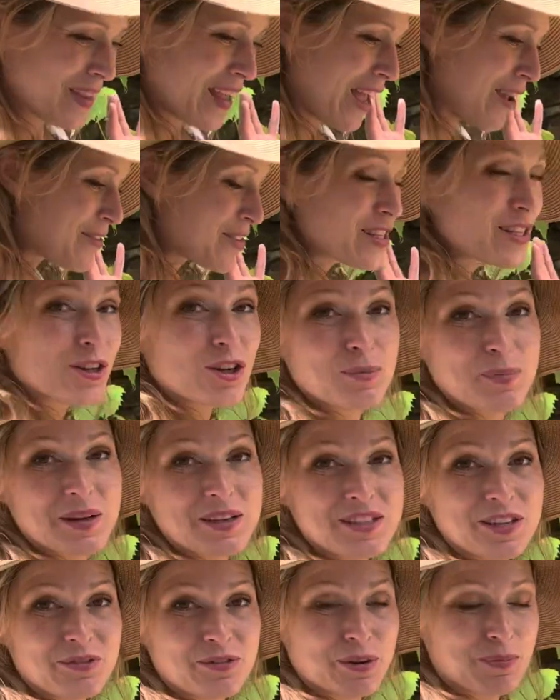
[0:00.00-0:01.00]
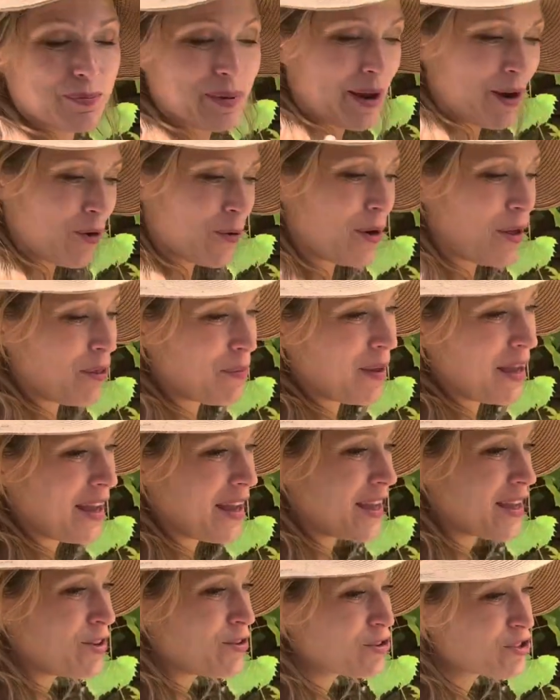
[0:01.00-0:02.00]
if it's a little bit different, bear with
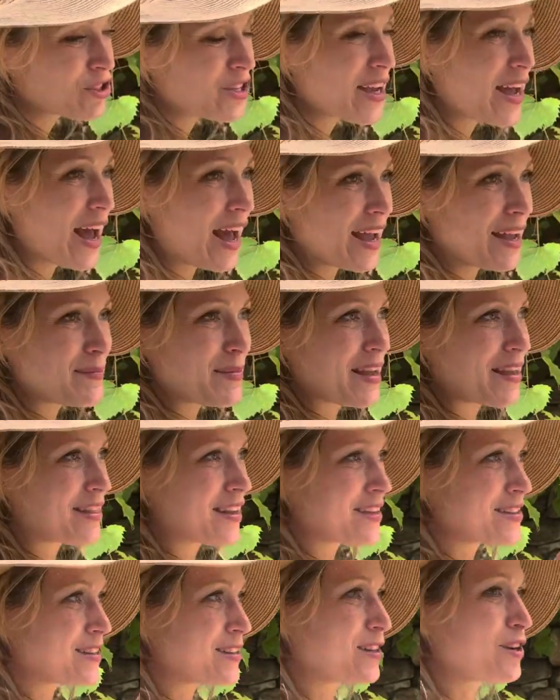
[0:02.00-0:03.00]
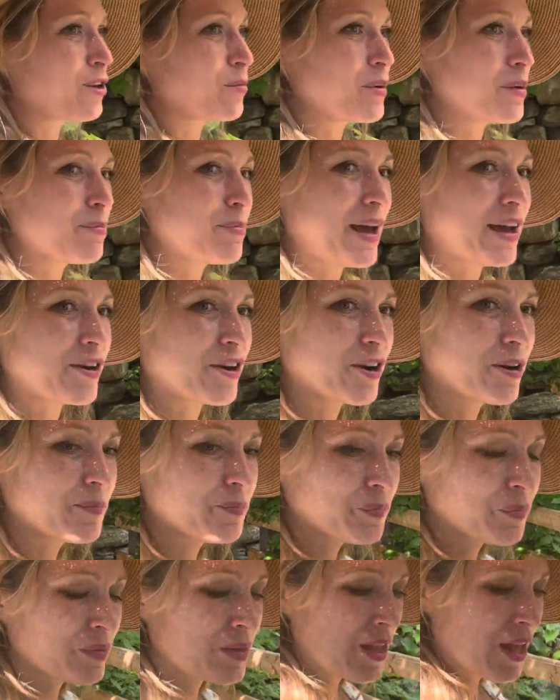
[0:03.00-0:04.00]
me. Usually I make things a little bit better.
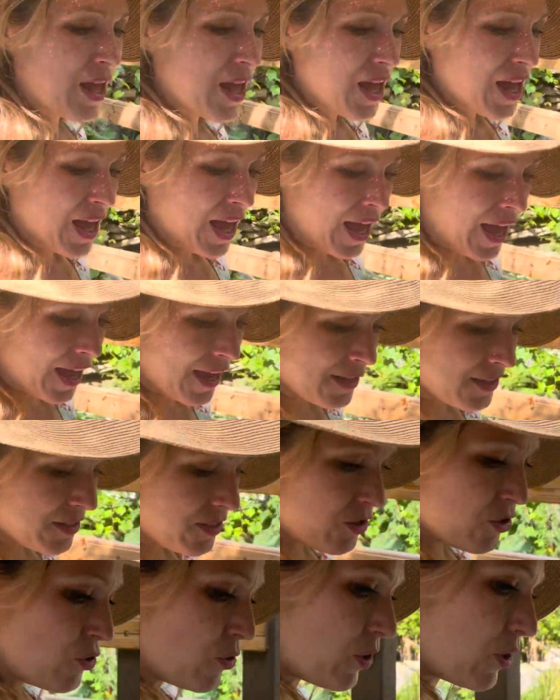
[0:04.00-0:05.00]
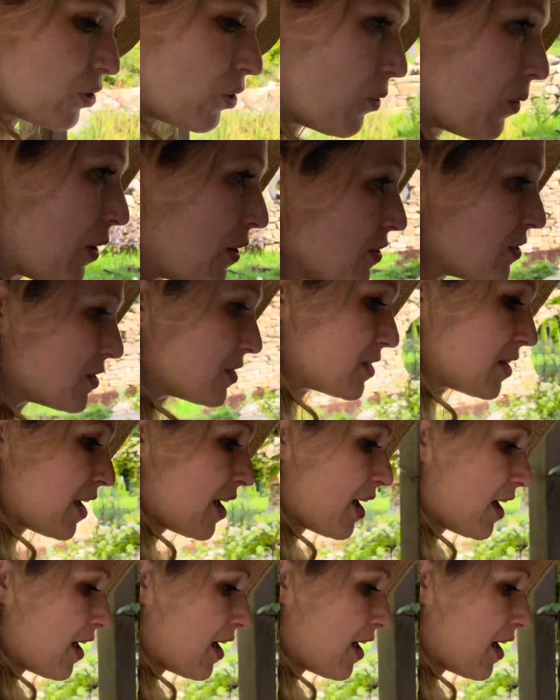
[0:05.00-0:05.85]
And you could always